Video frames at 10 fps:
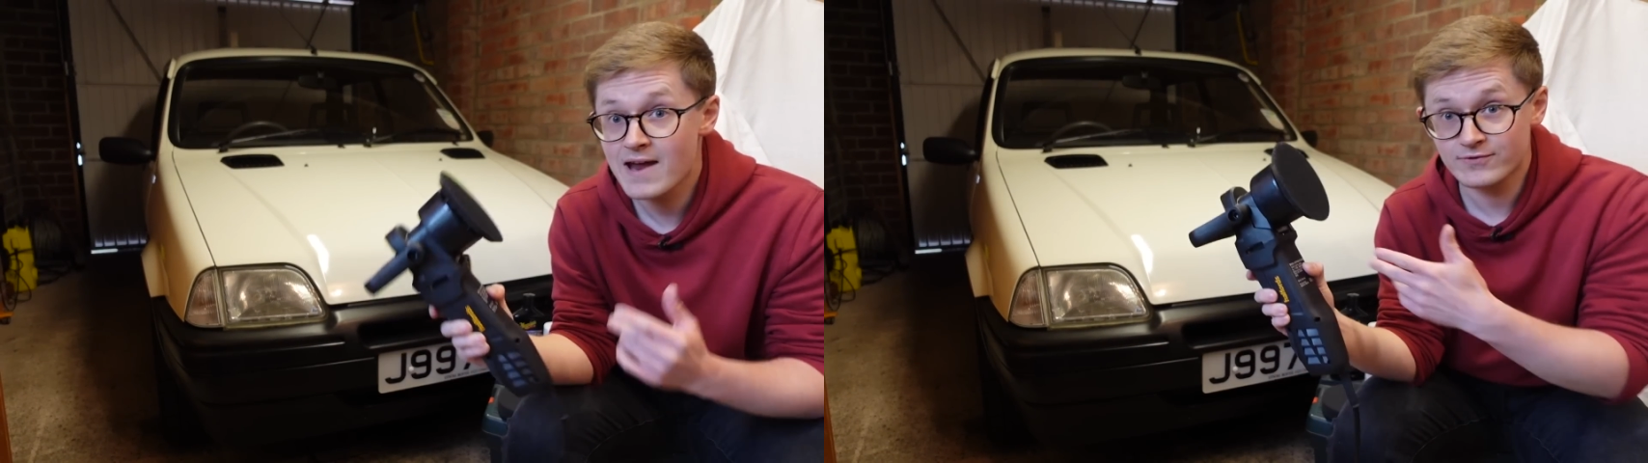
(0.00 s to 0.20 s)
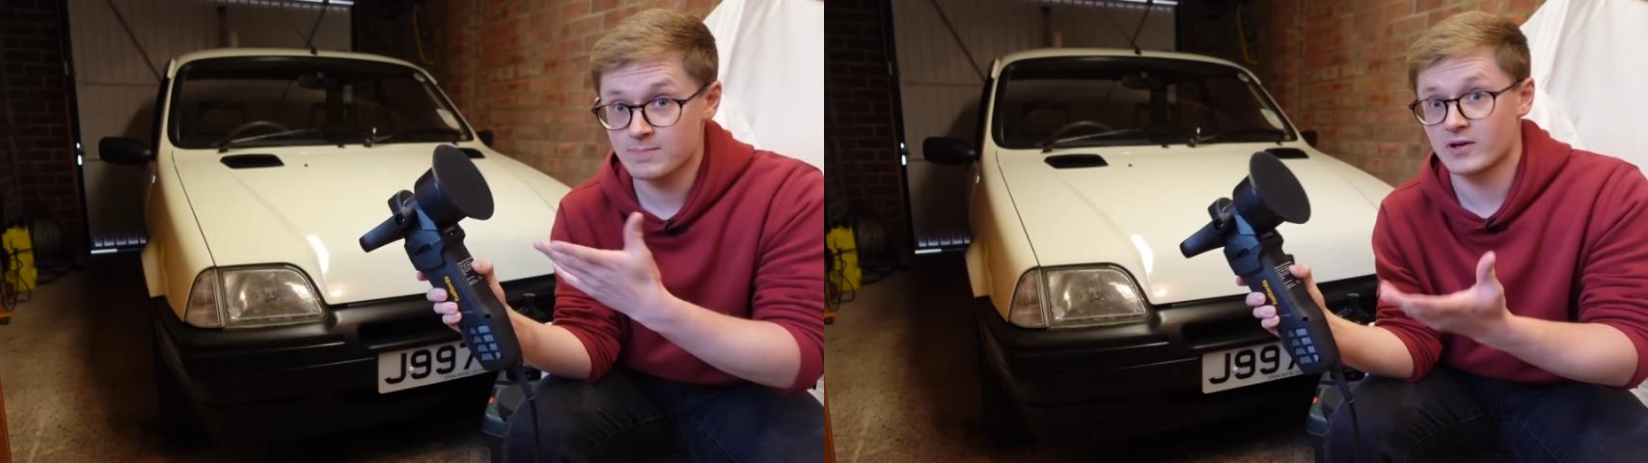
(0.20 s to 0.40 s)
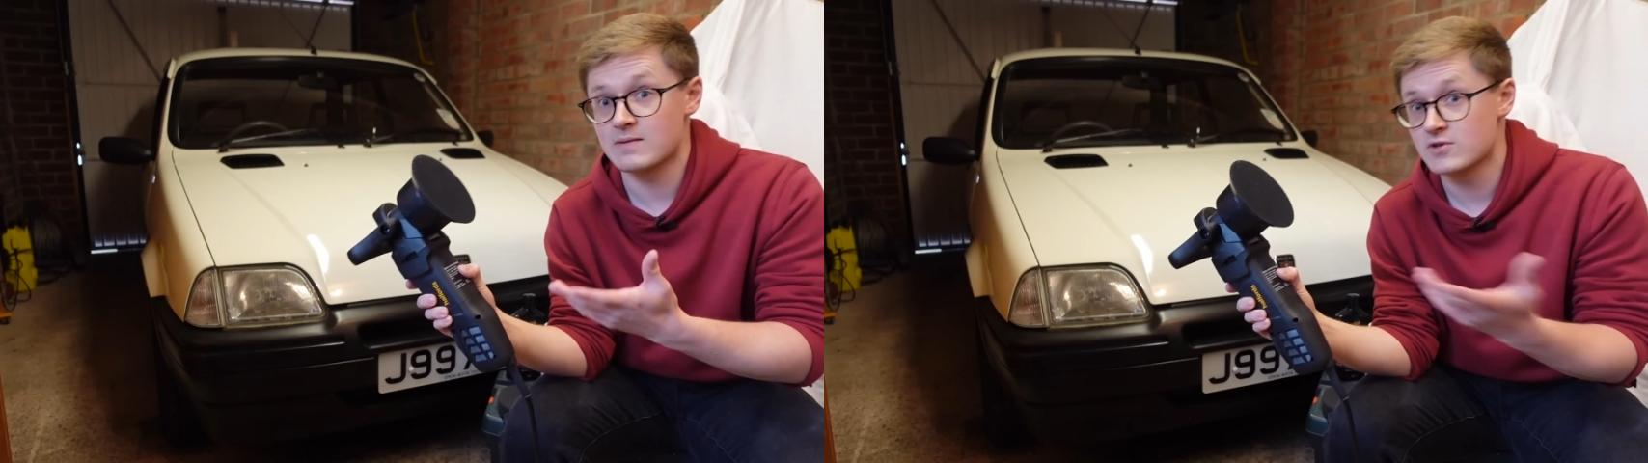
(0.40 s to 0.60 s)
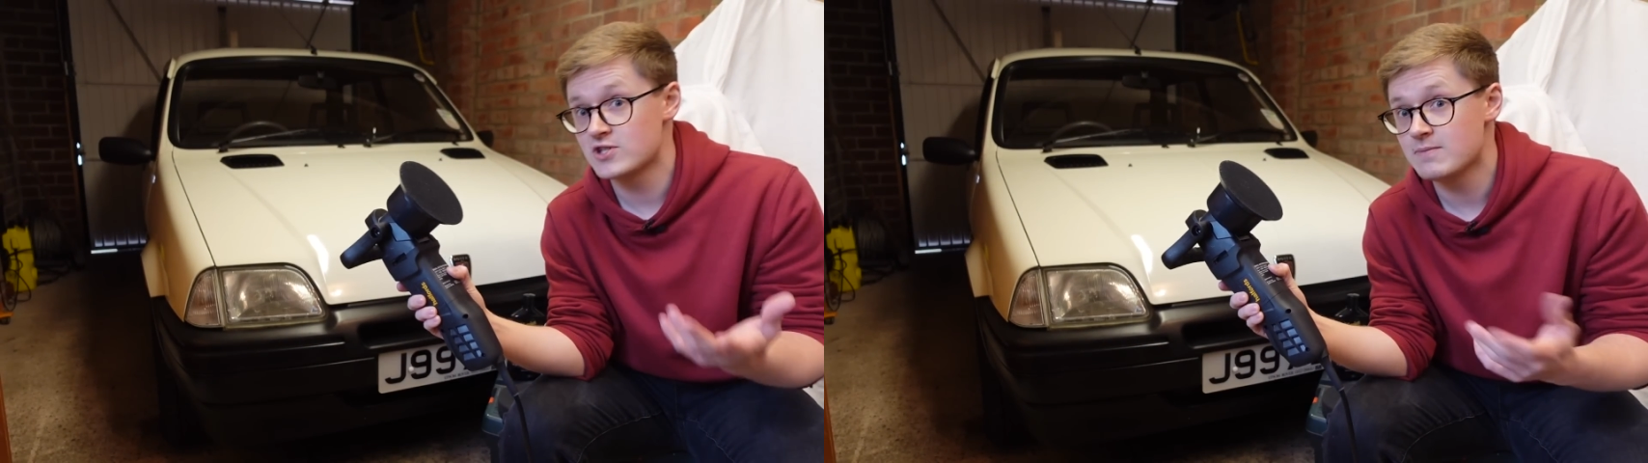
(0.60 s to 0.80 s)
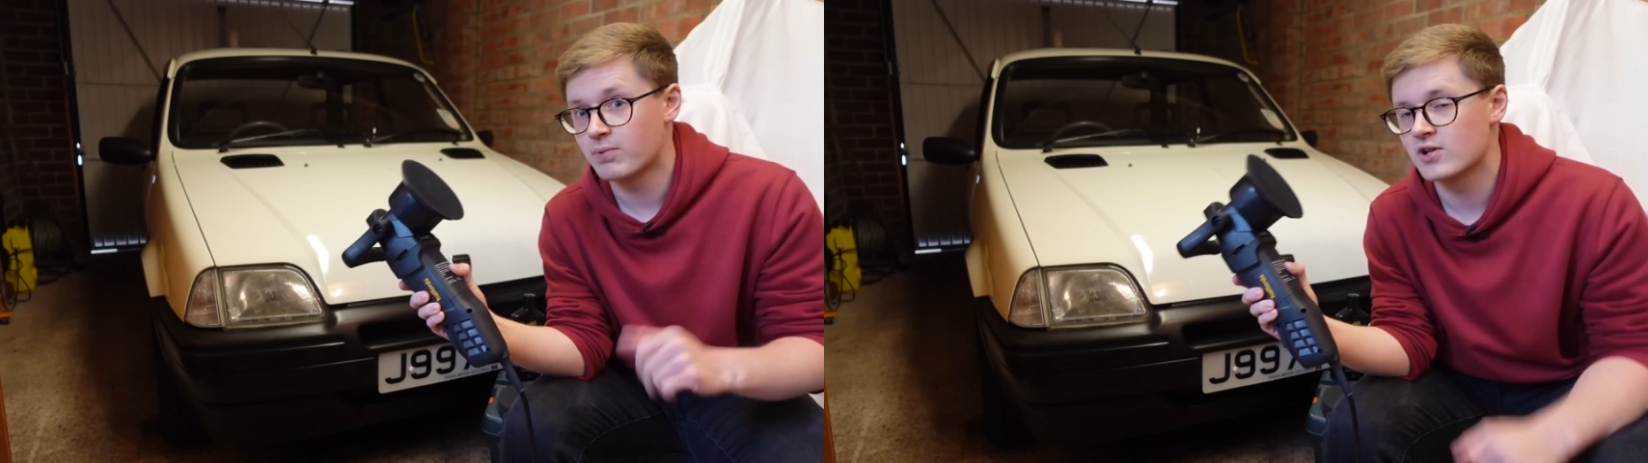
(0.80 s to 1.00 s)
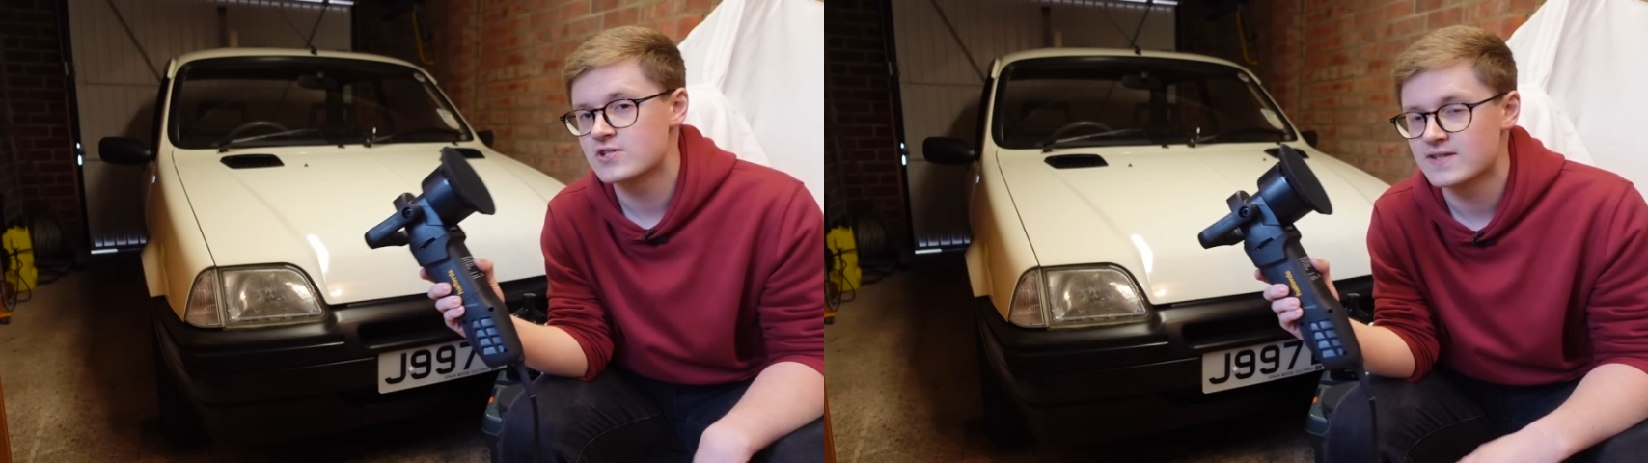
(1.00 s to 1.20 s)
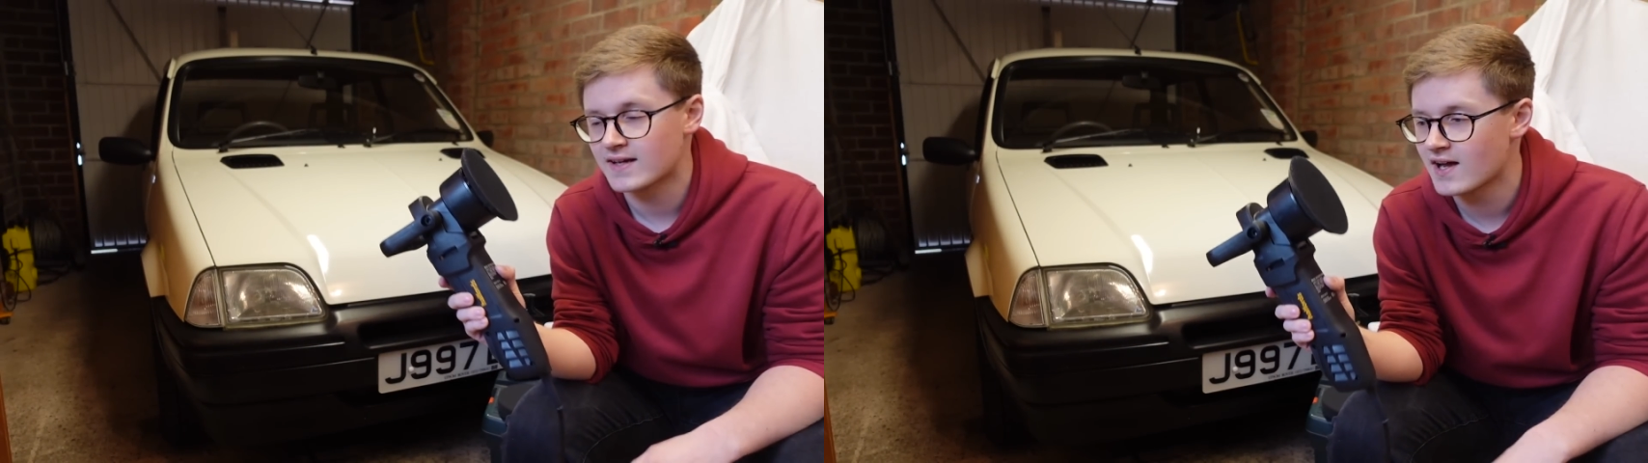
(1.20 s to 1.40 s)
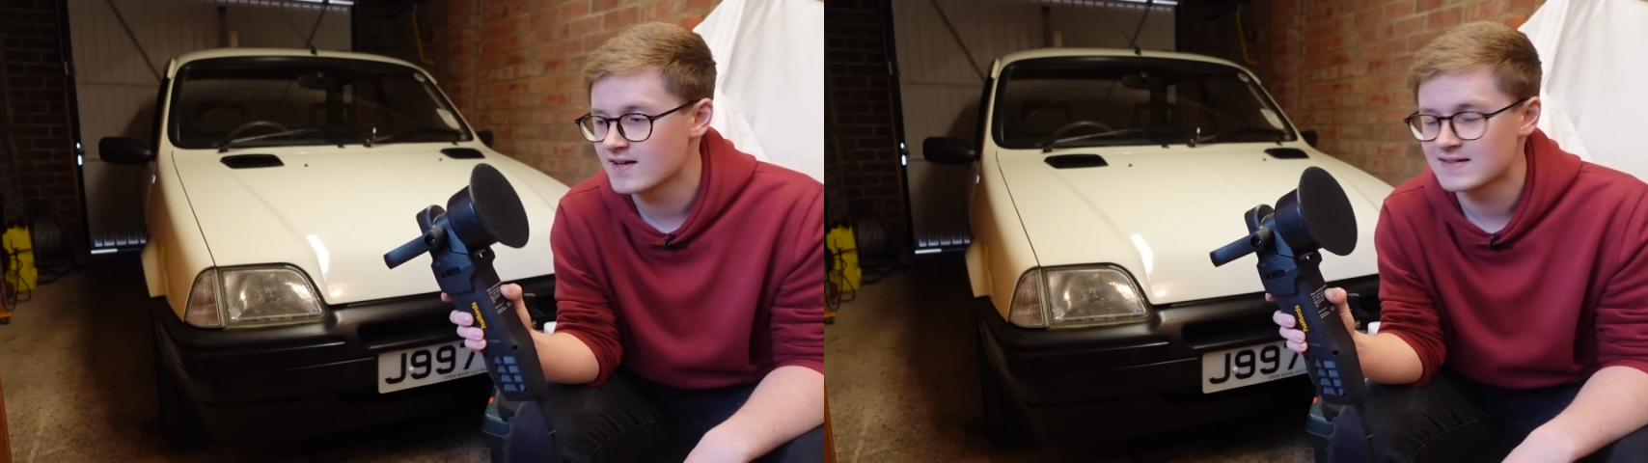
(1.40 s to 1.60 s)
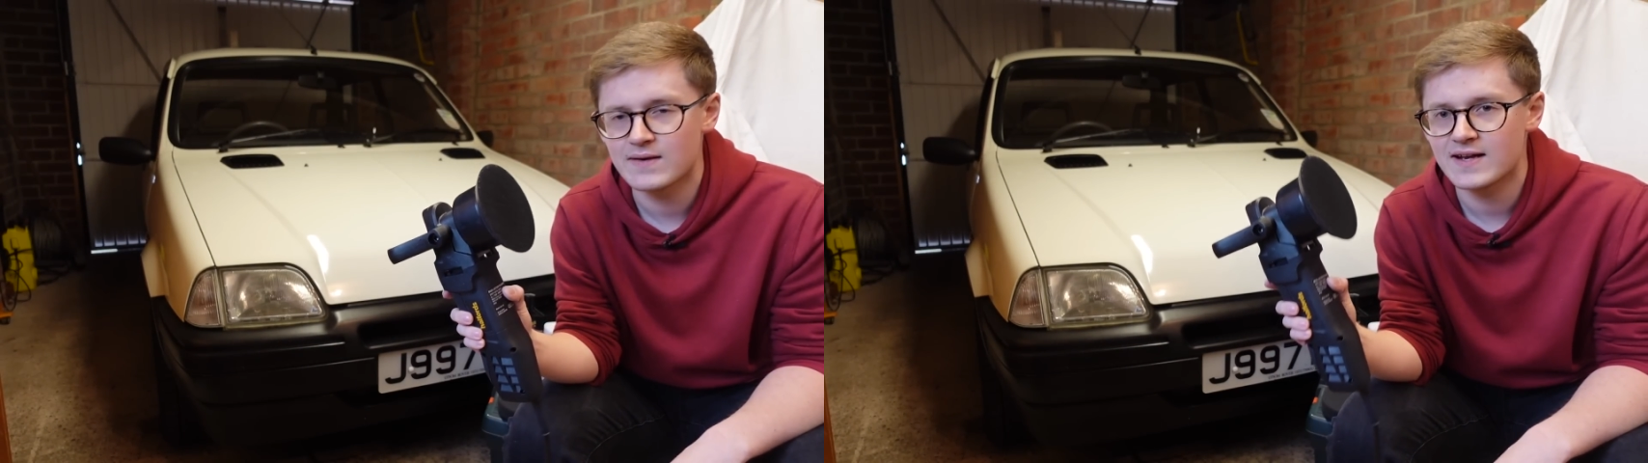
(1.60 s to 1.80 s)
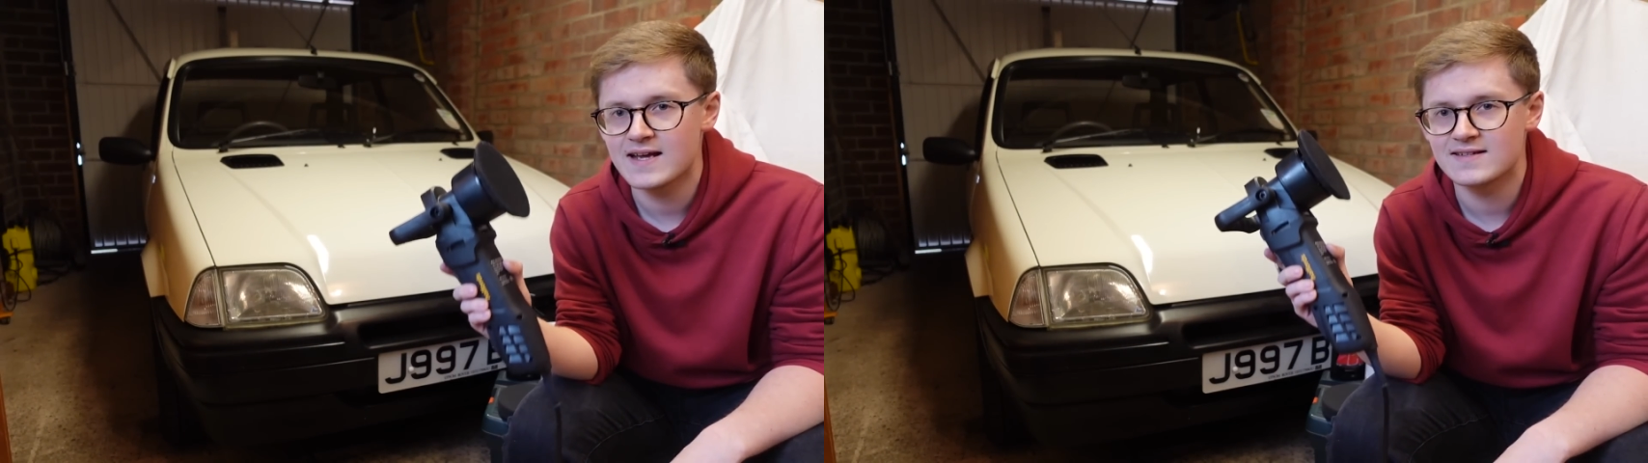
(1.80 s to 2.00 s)
Everybody machine polishes their cars
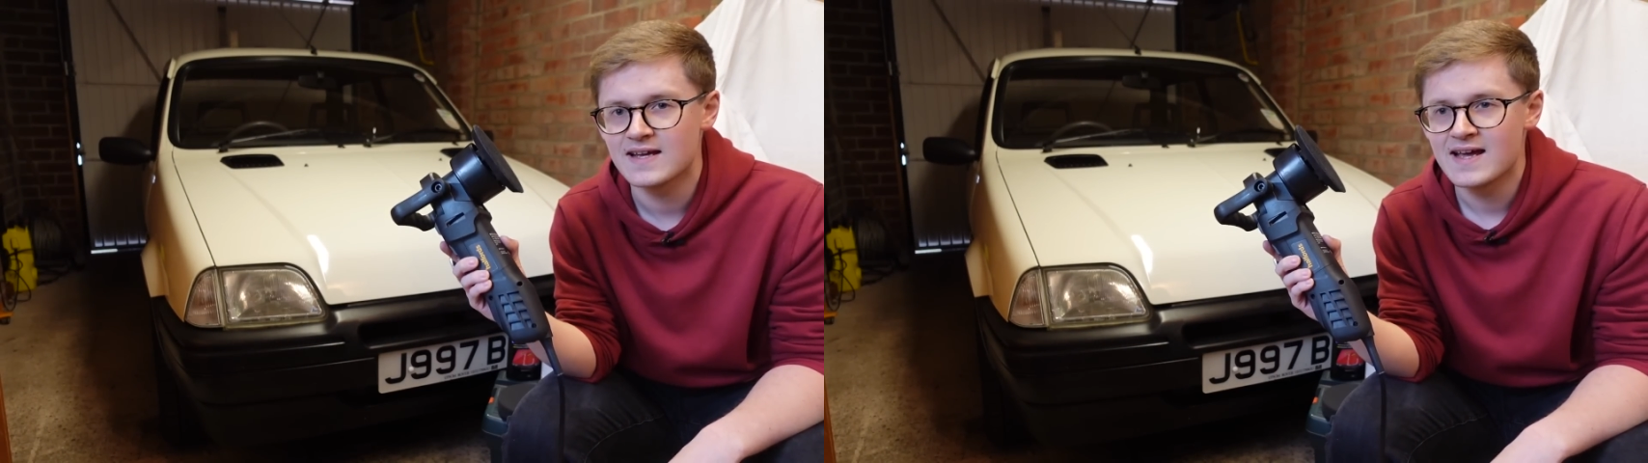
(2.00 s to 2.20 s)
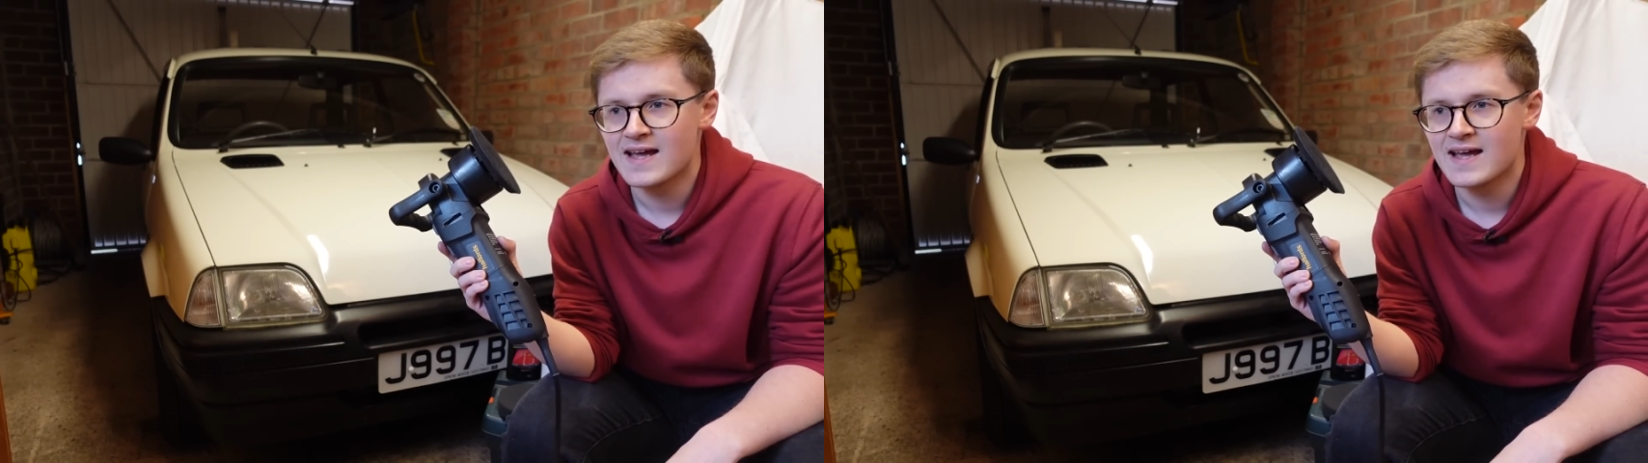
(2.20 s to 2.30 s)
nowadays.